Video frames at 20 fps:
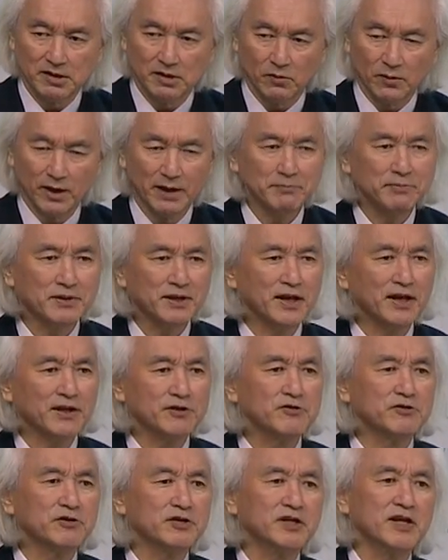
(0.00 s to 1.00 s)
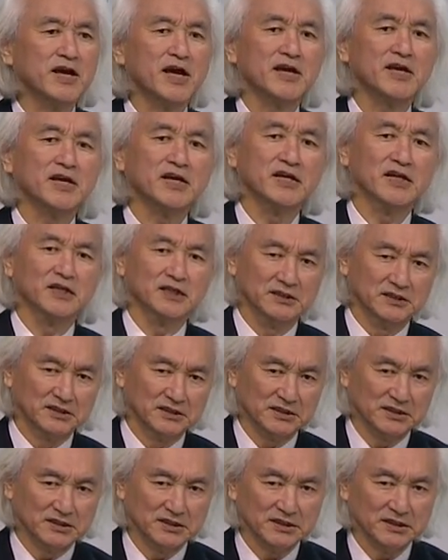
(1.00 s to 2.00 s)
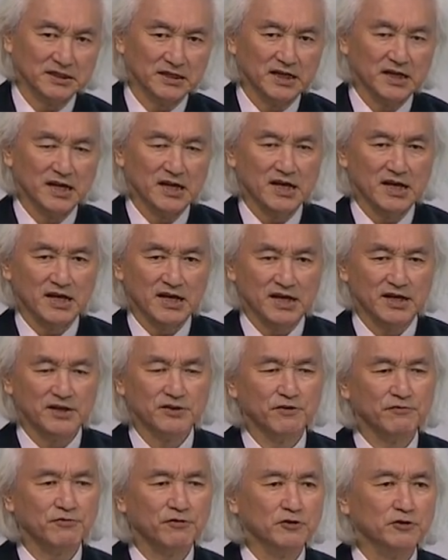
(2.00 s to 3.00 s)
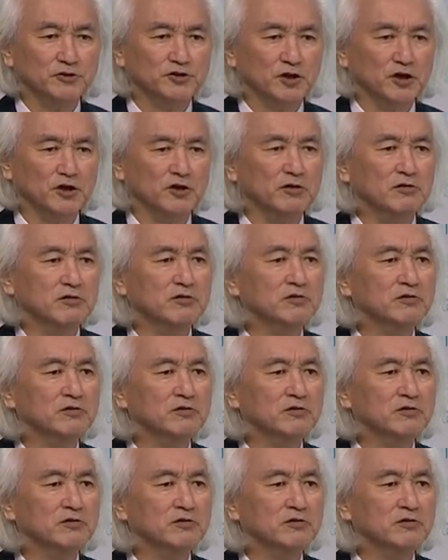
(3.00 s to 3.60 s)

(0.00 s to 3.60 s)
what I'm telling you today is, in the future,